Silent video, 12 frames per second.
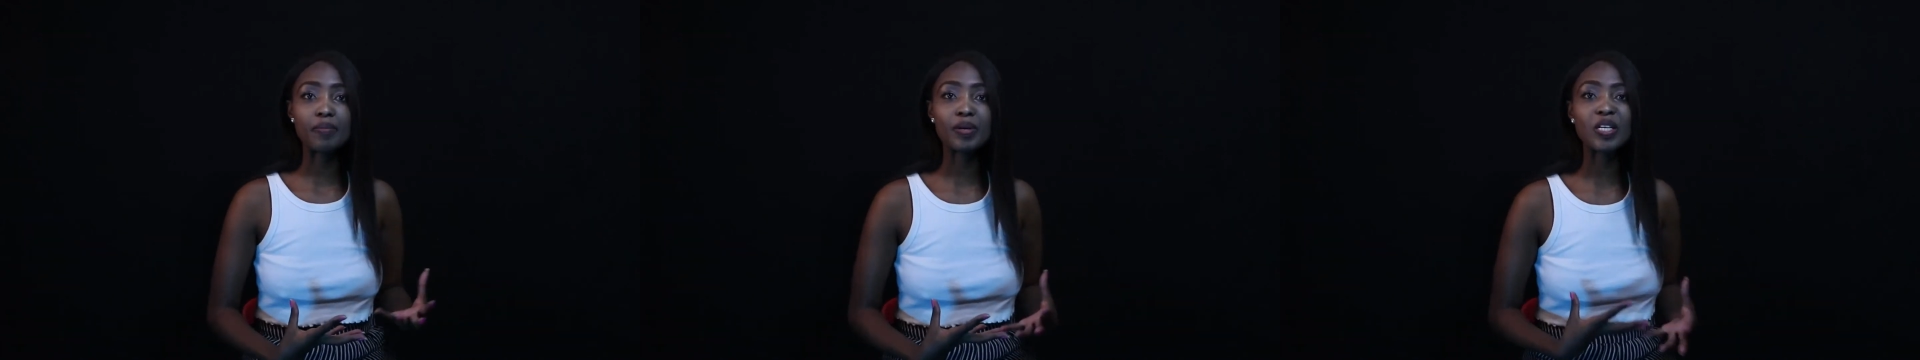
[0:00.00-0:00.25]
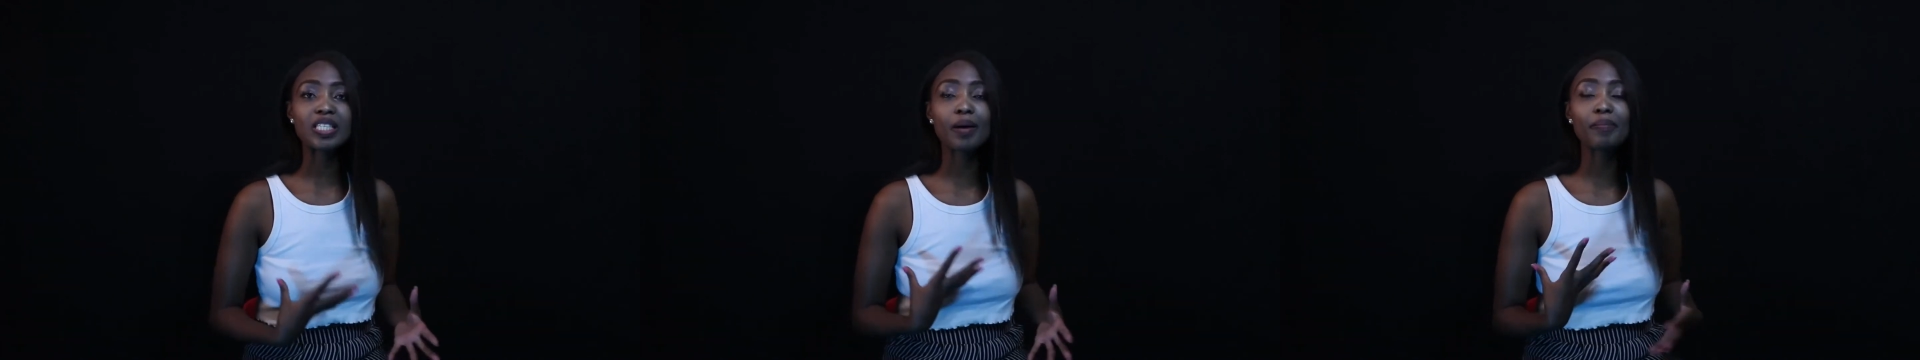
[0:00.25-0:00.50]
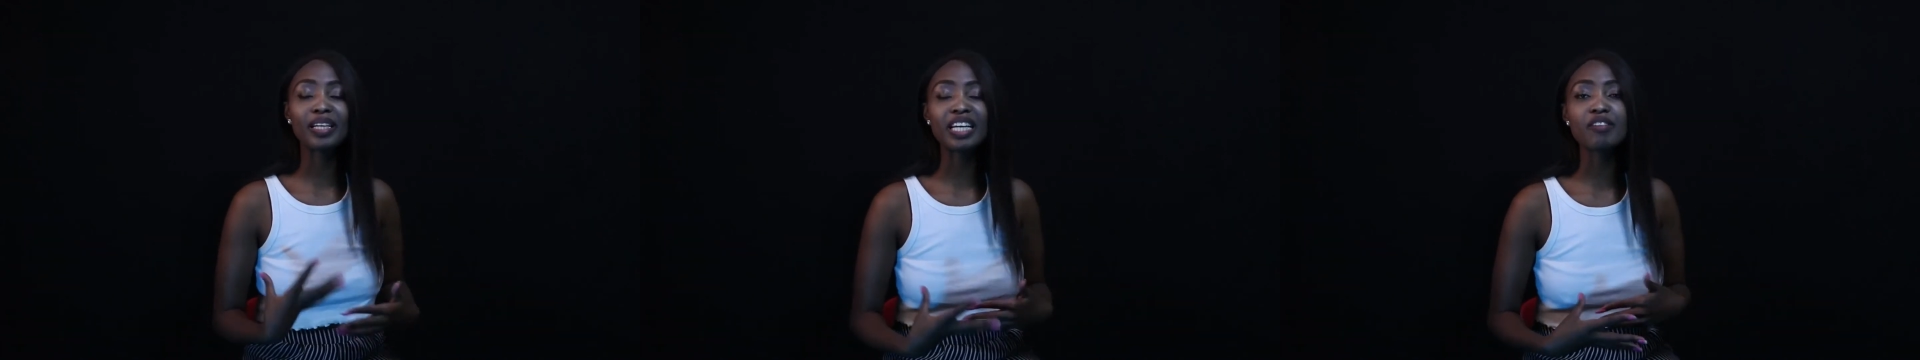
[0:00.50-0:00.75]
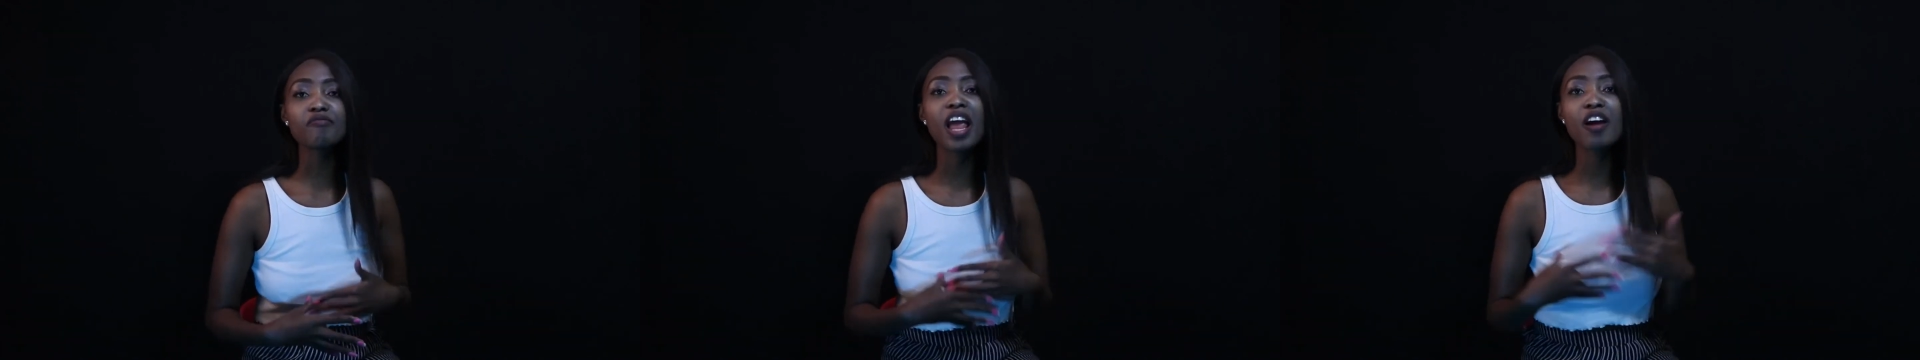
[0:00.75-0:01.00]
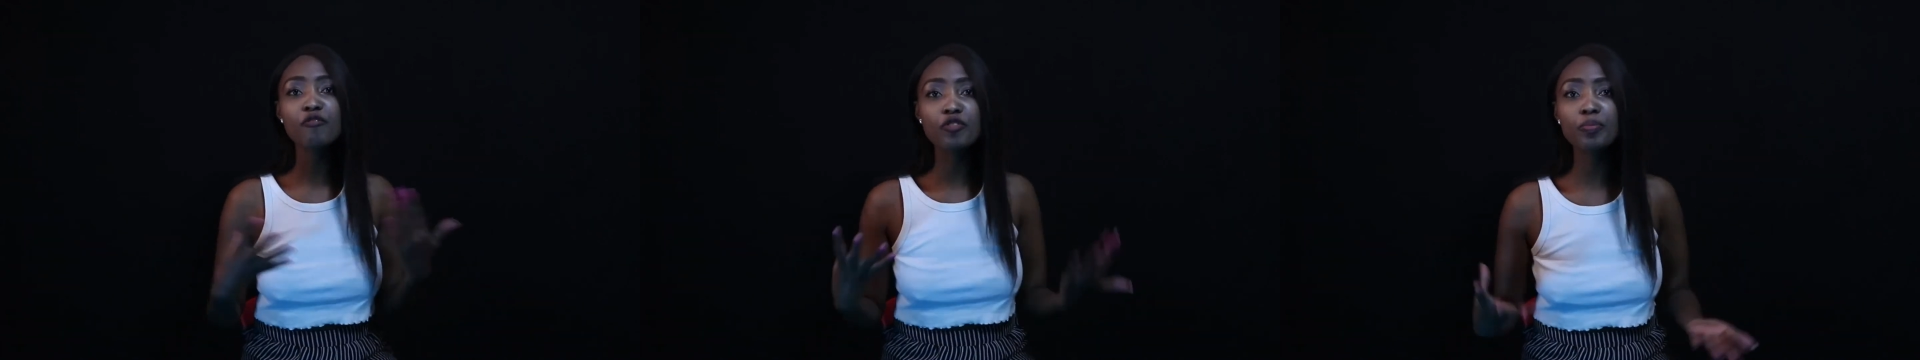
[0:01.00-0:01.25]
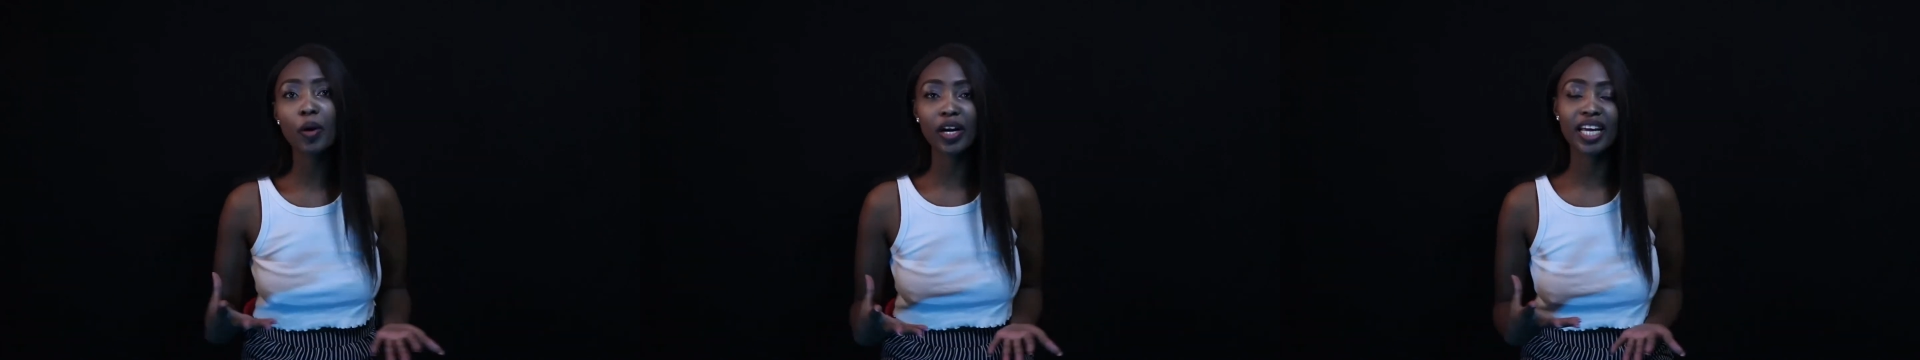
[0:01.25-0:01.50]
because I believe
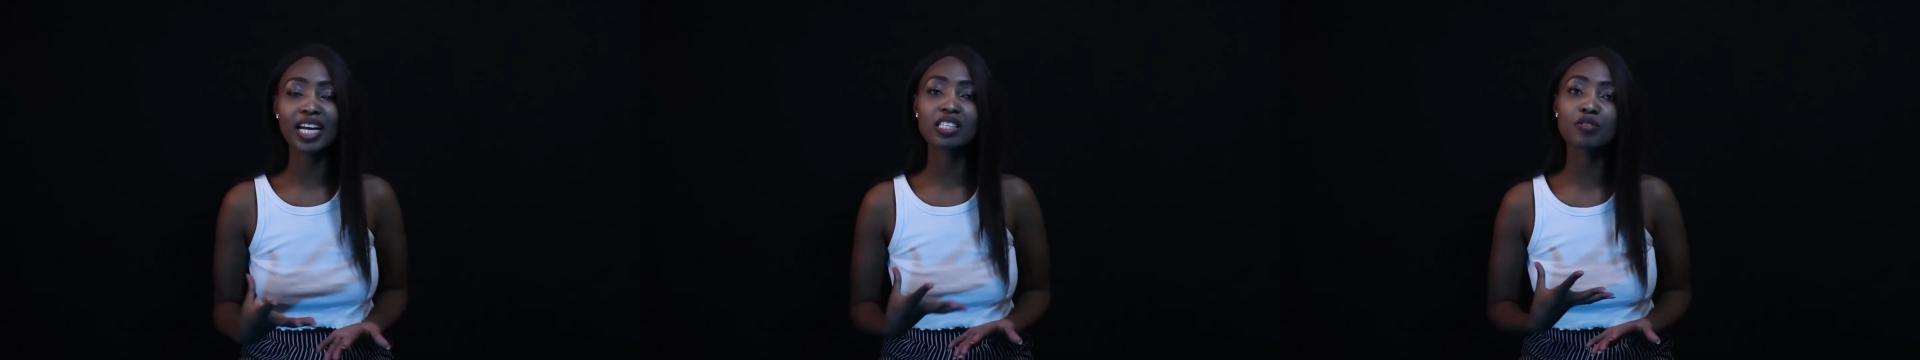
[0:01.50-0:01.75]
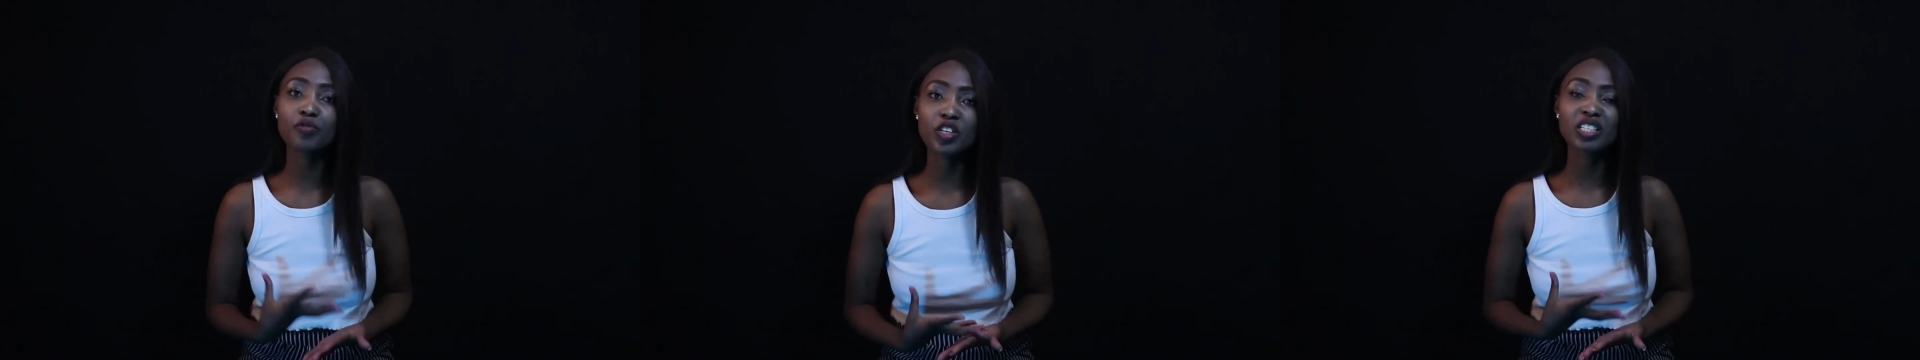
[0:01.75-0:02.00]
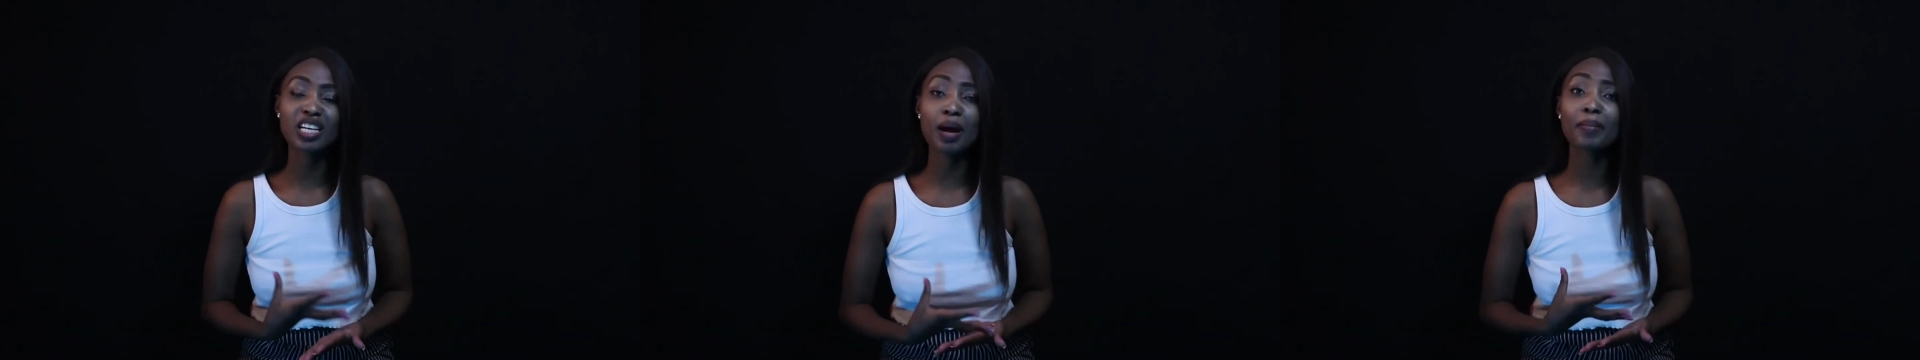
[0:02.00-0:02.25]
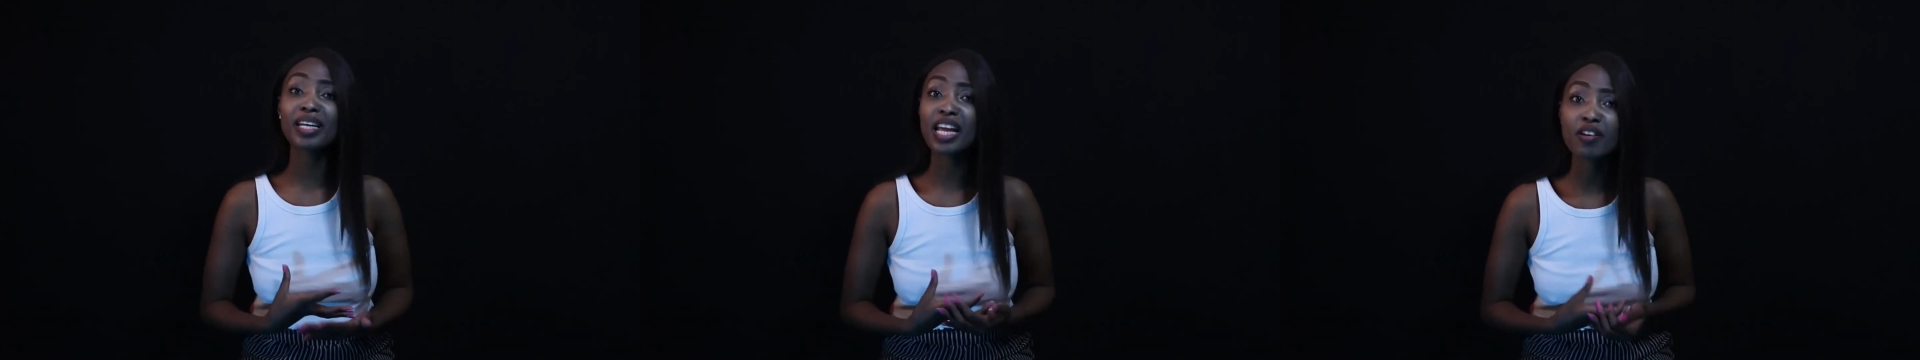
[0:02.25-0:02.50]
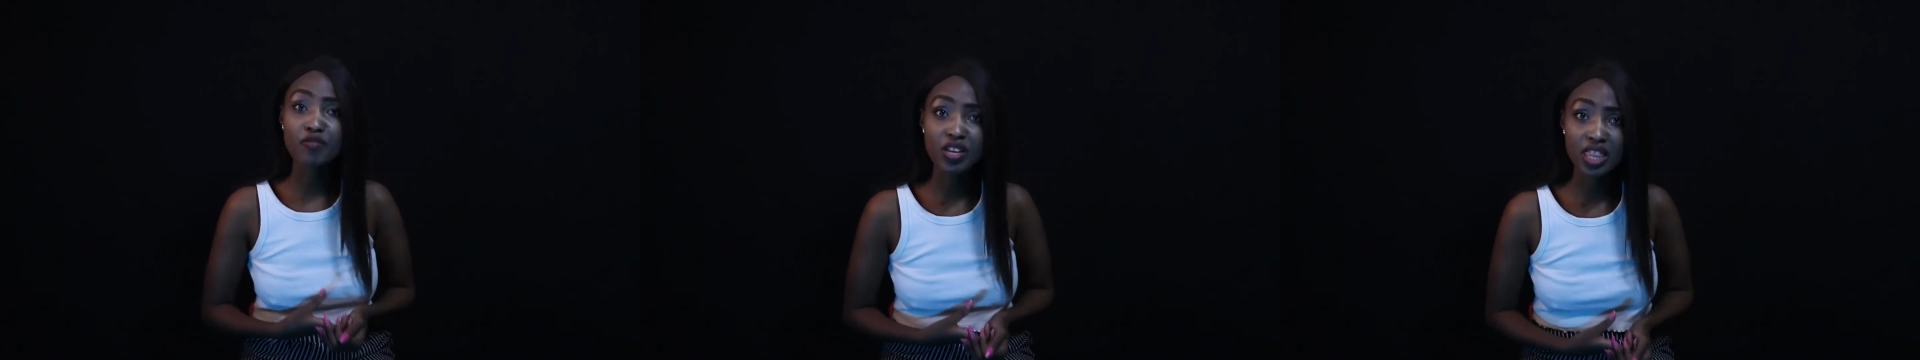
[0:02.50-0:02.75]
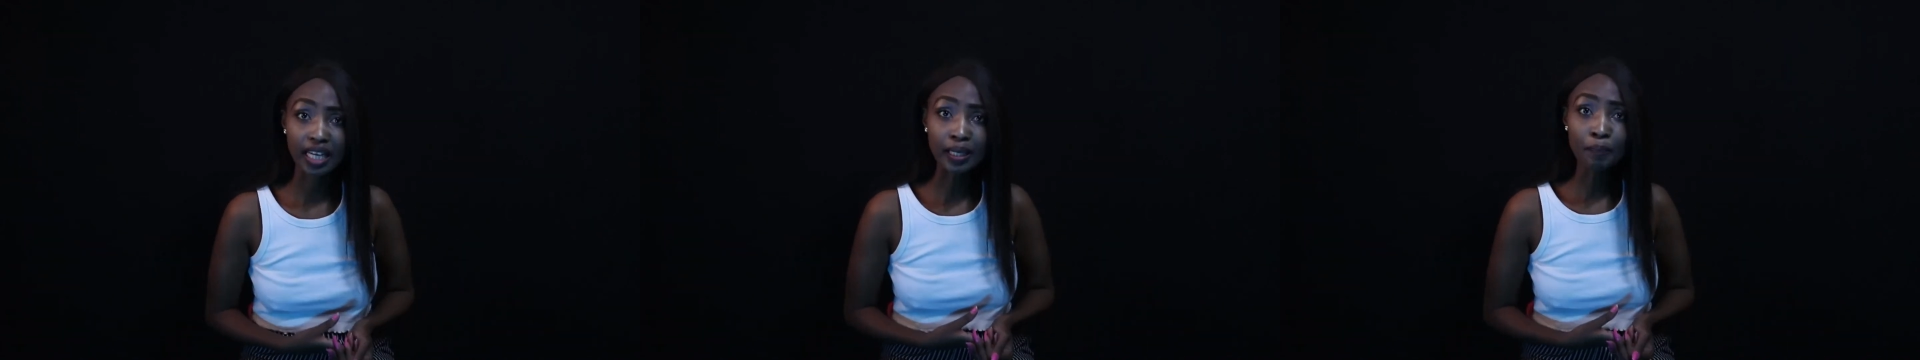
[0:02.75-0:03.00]
everybody has a first time in
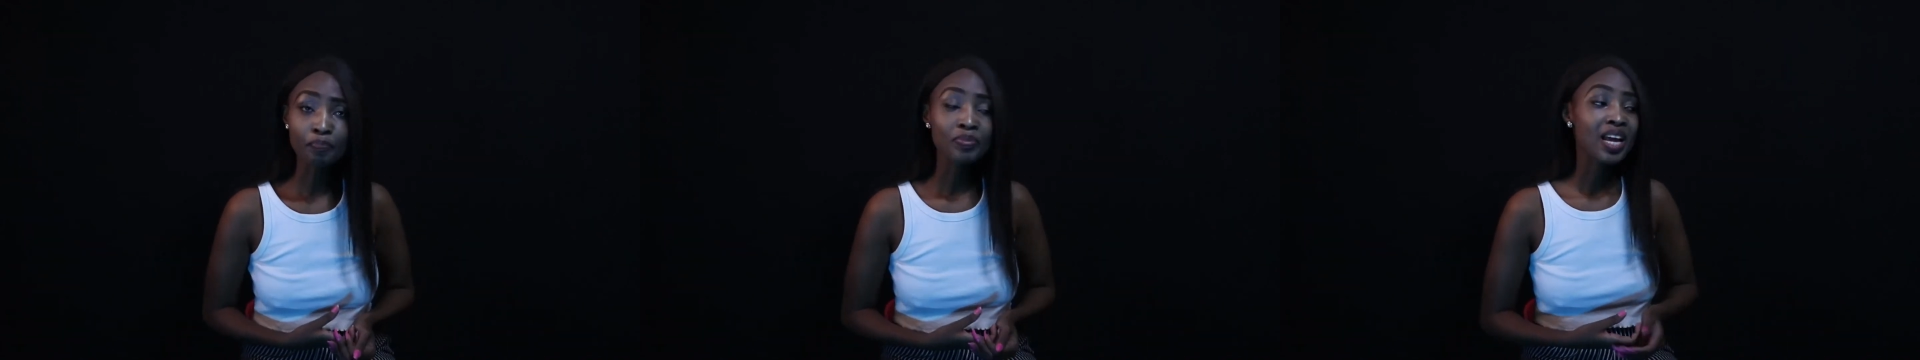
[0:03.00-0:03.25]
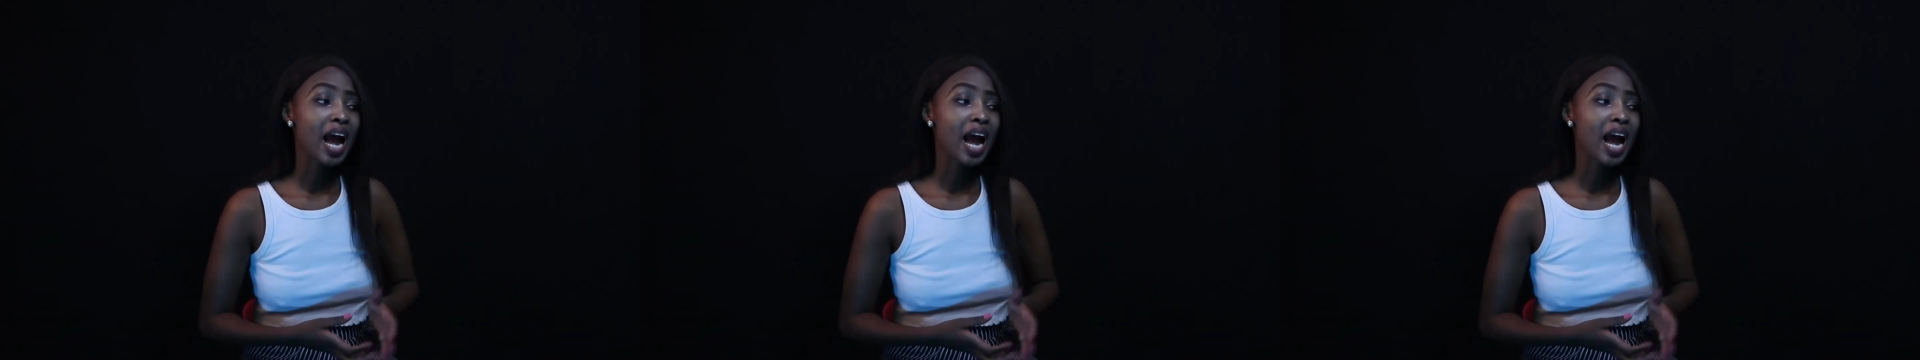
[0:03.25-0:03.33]
everything,